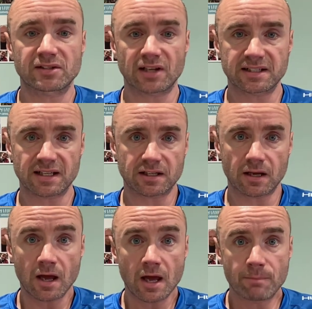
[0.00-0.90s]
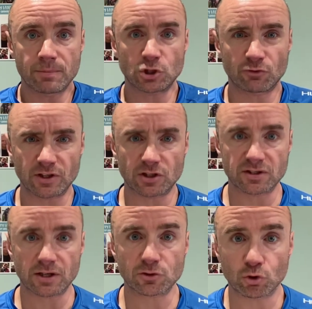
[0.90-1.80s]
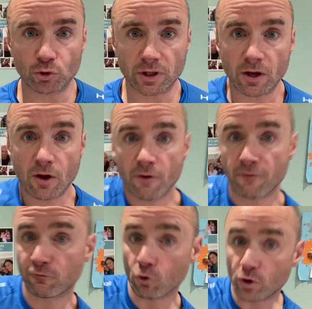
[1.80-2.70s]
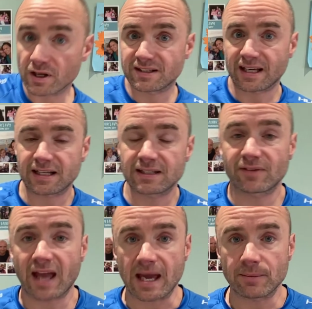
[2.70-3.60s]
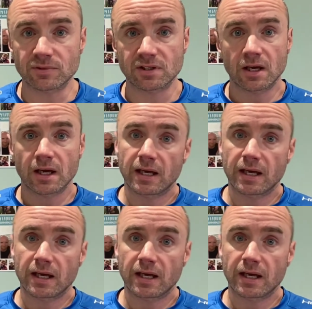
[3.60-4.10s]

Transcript: Alexander Mitrovic has now scored in 4 consecutive games.